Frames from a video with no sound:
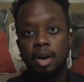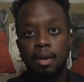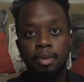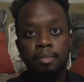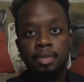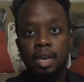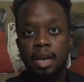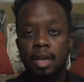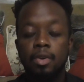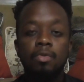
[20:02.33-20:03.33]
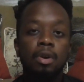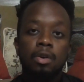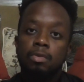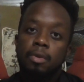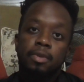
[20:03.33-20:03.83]
problems, and who
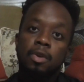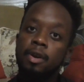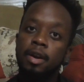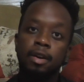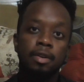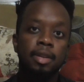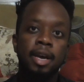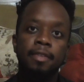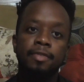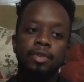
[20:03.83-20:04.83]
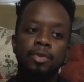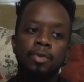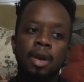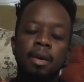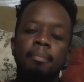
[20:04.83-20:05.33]
knows what was going on in her life
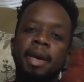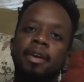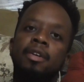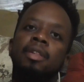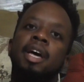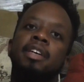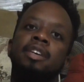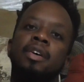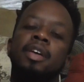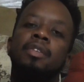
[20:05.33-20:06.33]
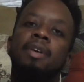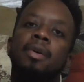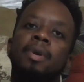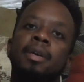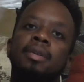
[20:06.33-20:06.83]
to make her lash out at you that way.